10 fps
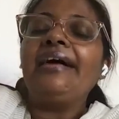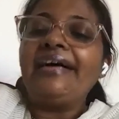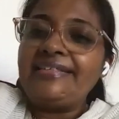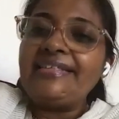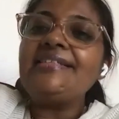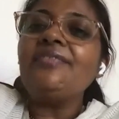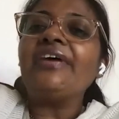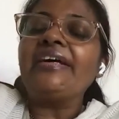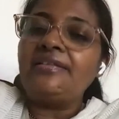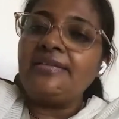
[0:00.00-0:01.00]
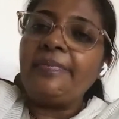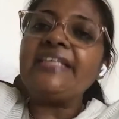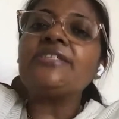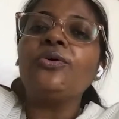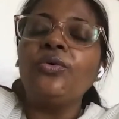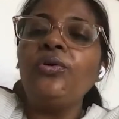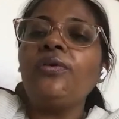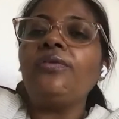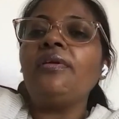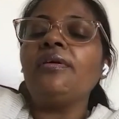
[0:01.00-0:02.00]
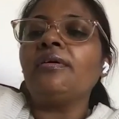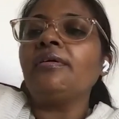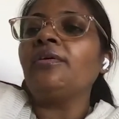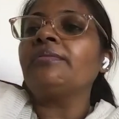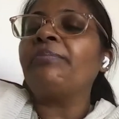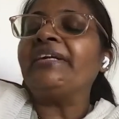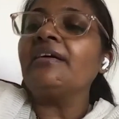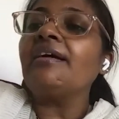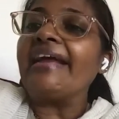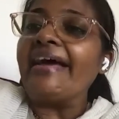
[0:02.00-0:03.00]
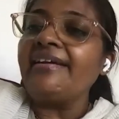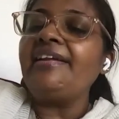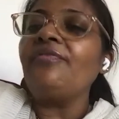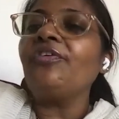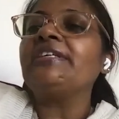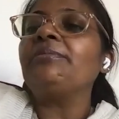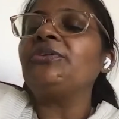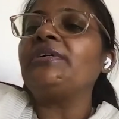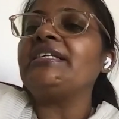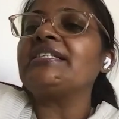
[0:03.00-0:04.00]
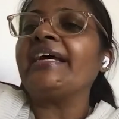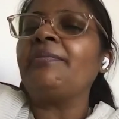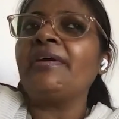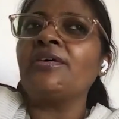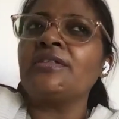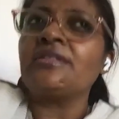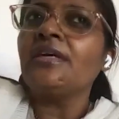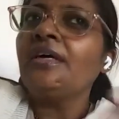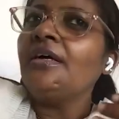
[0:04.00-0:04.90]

identifying the best school, uh, you know, better clarity for them to decide, because